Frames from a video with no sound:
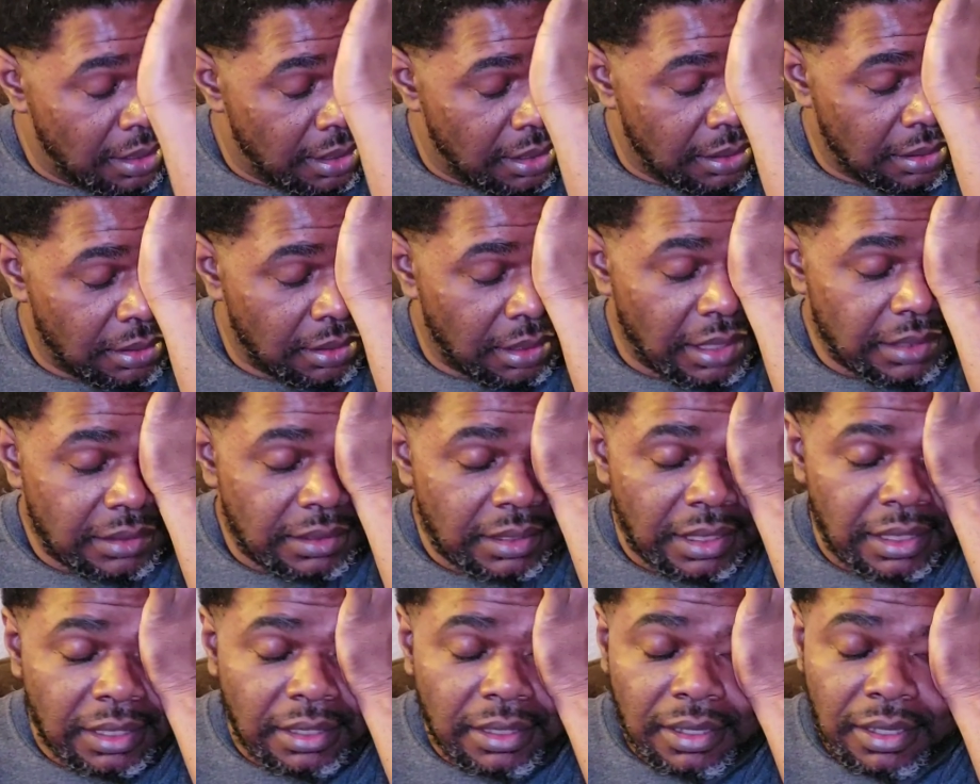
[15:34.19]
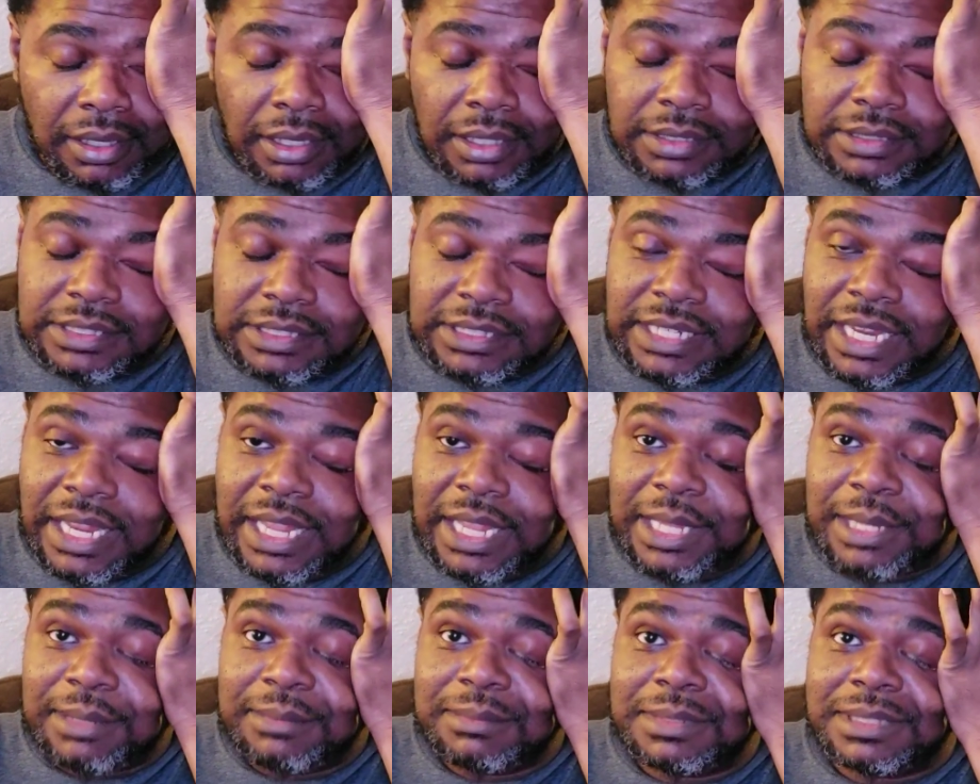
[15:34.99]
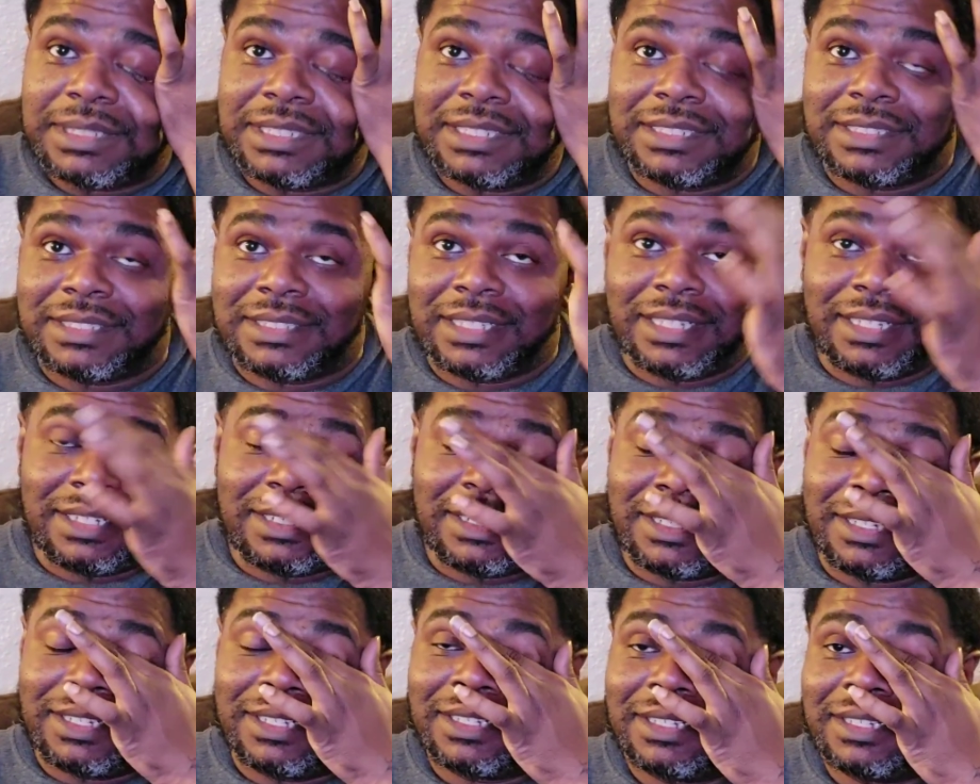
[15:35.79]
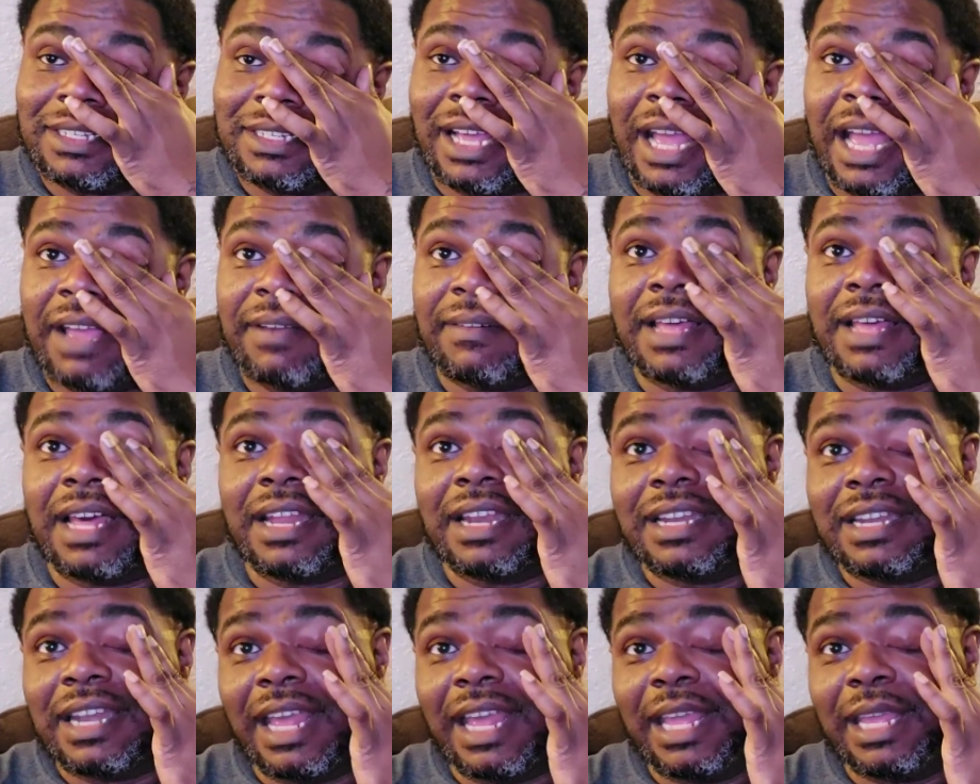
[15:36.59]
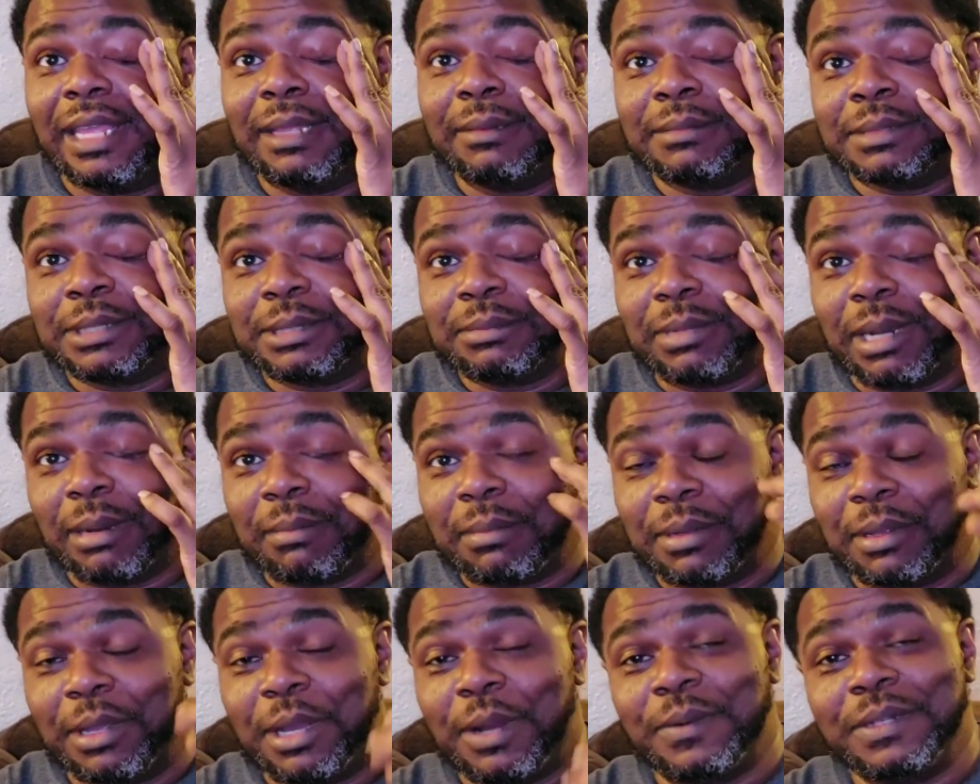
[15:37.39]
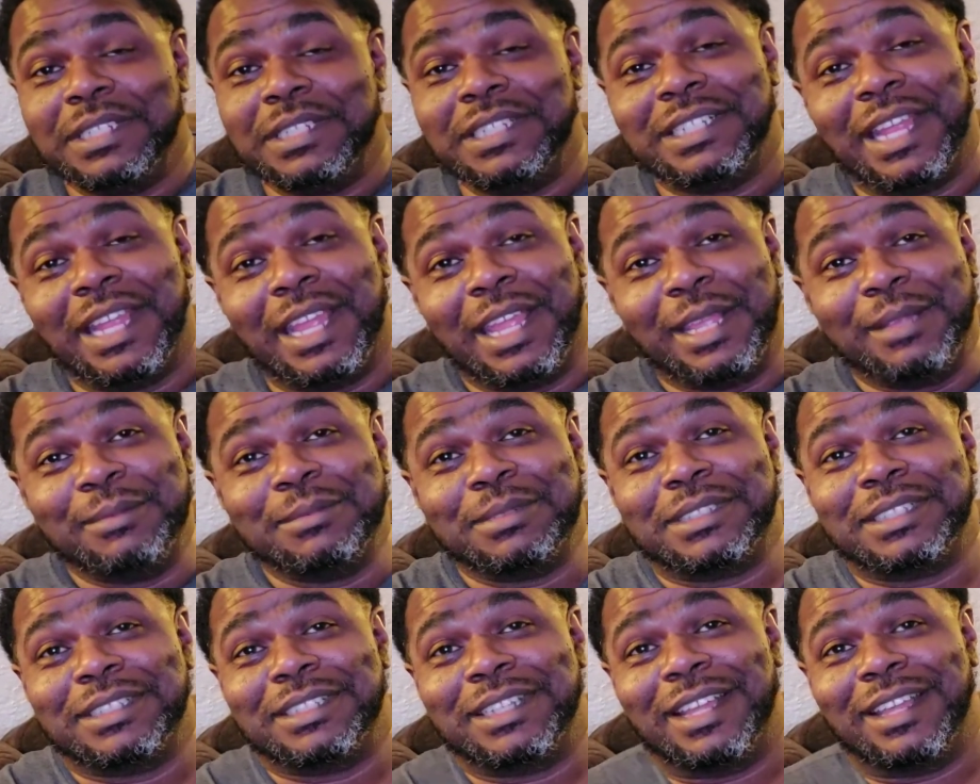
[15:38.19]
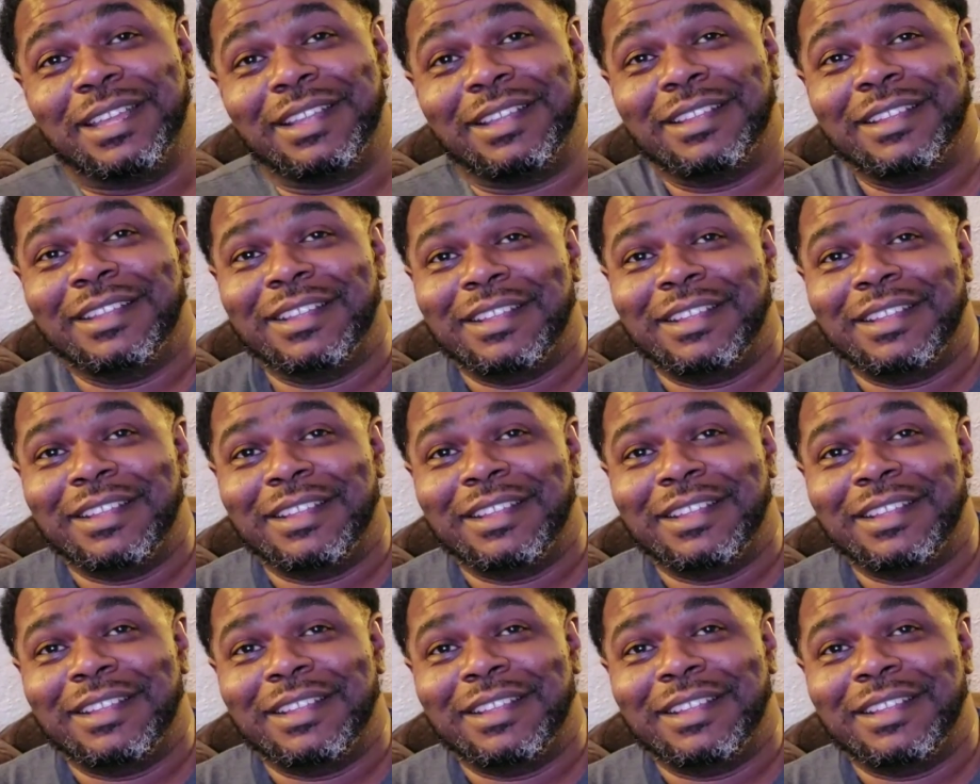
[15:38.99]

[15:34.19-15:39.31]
You know, they think, oh, James is I have a lot of names, but I'm gonna go with James today.